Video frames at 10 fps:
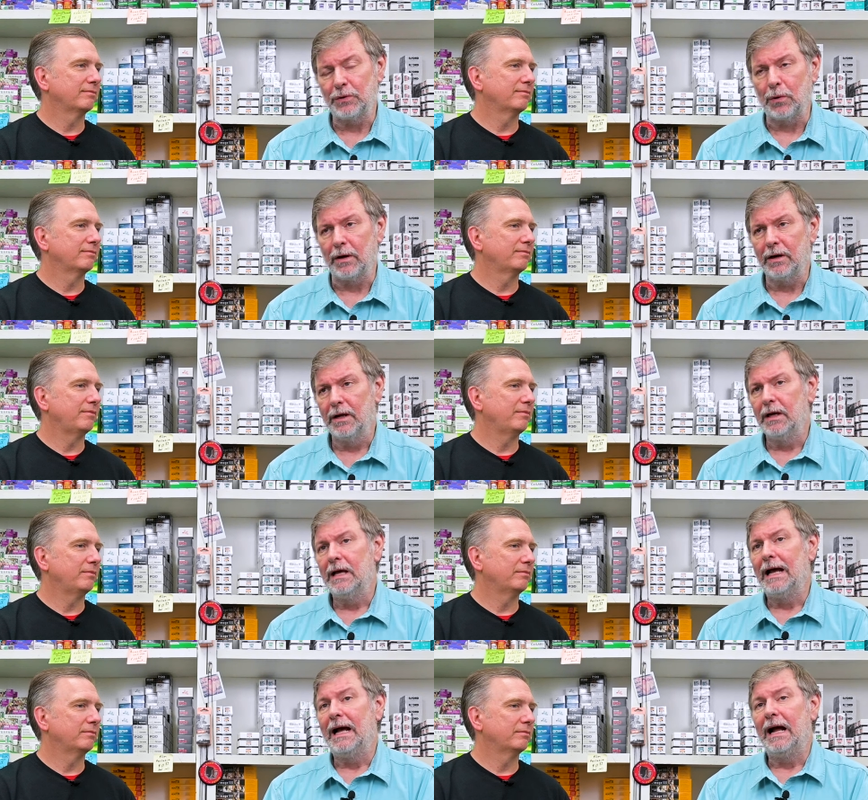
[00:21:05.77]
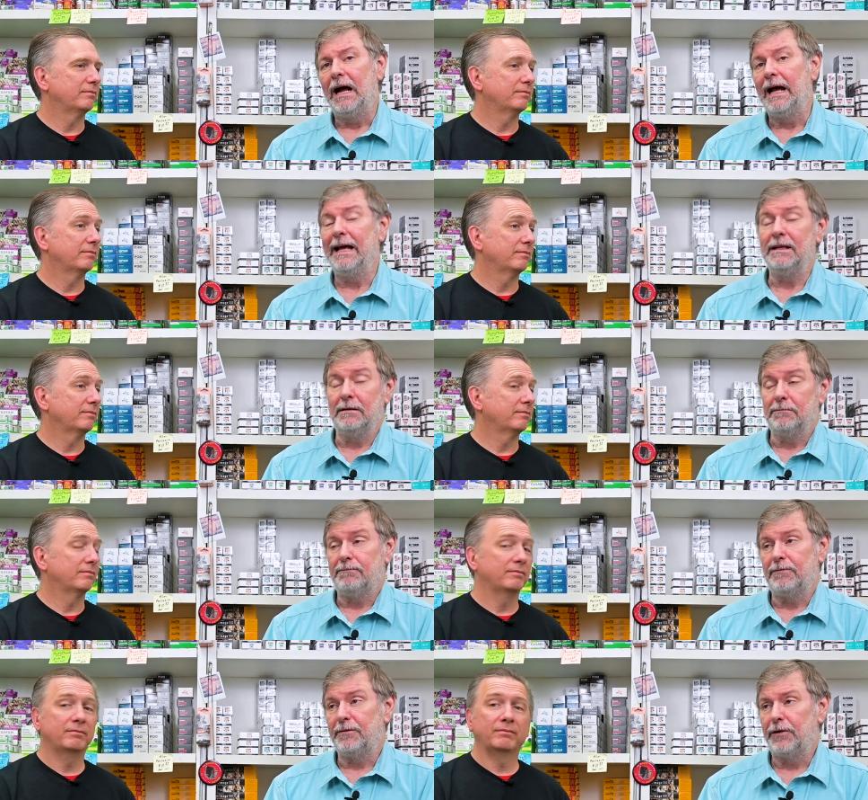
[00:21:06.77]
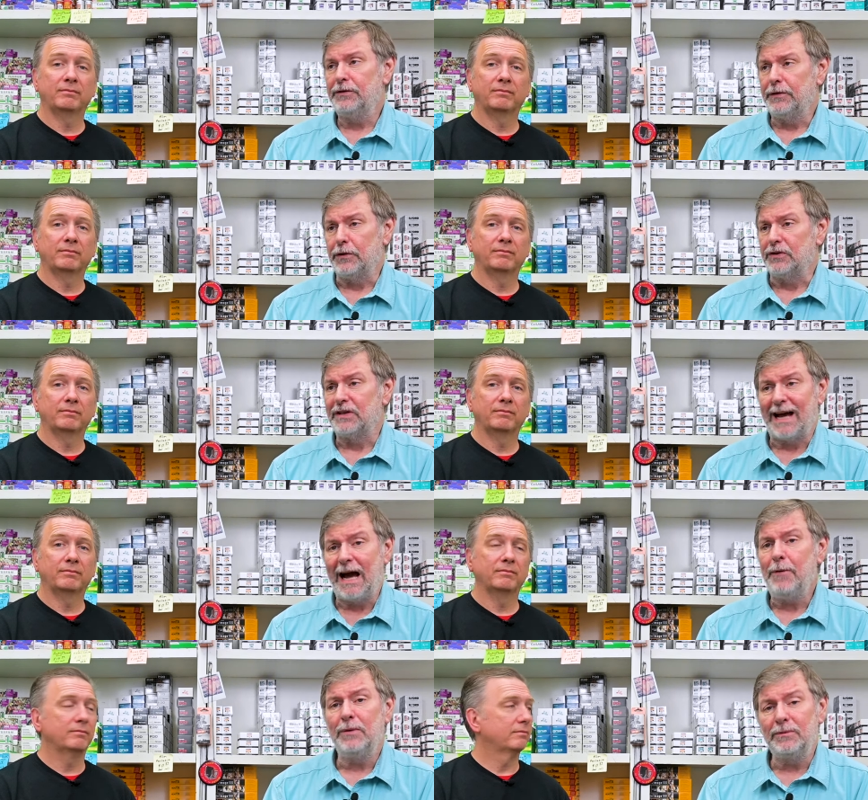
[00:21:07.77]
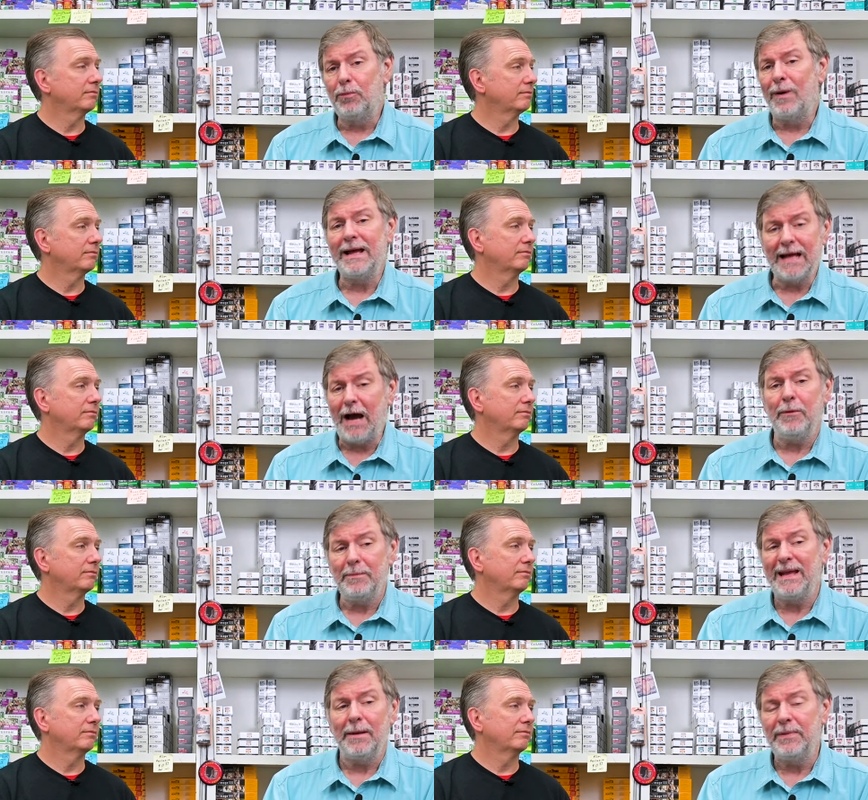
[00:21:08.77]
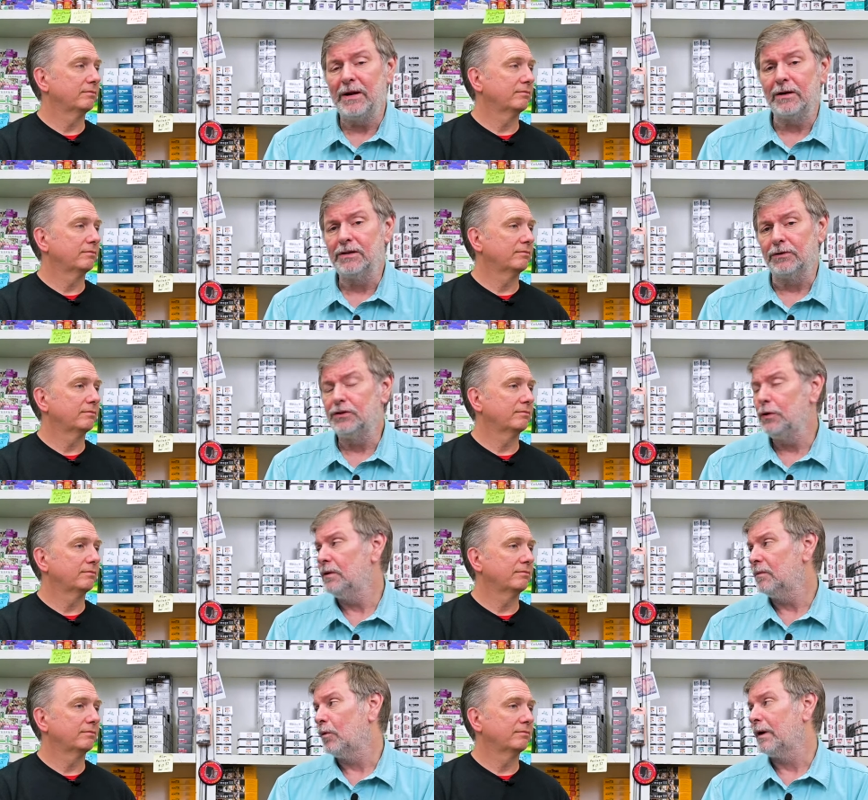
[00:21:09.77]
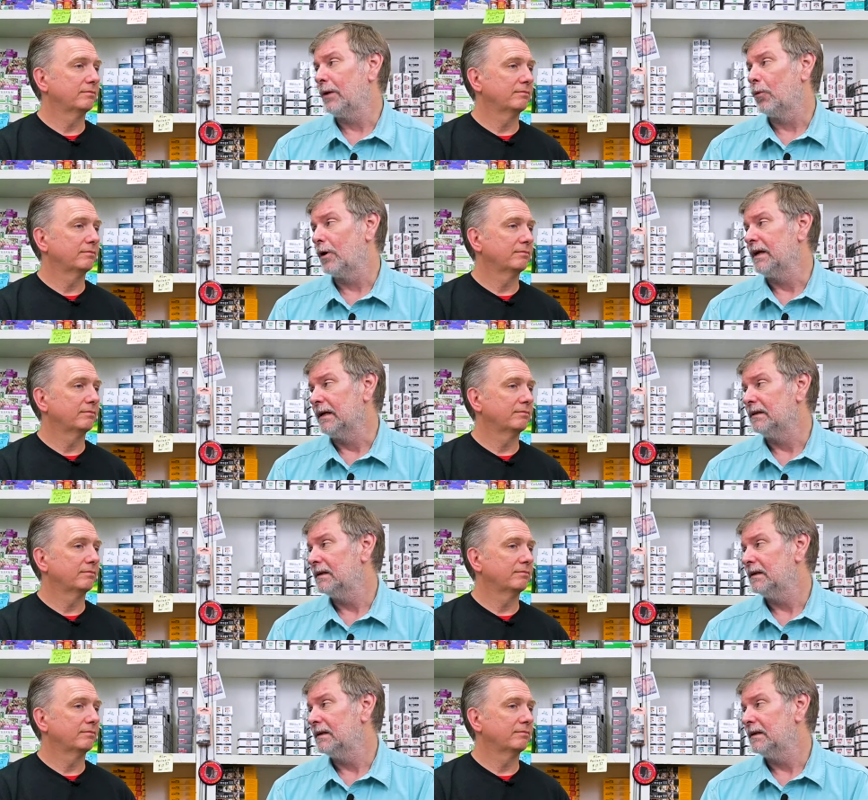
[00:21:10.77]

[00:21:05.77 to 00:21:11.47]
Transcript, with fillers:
Speaker 1: door, and for the first years, I would wake, I would be up here till two in the morning working,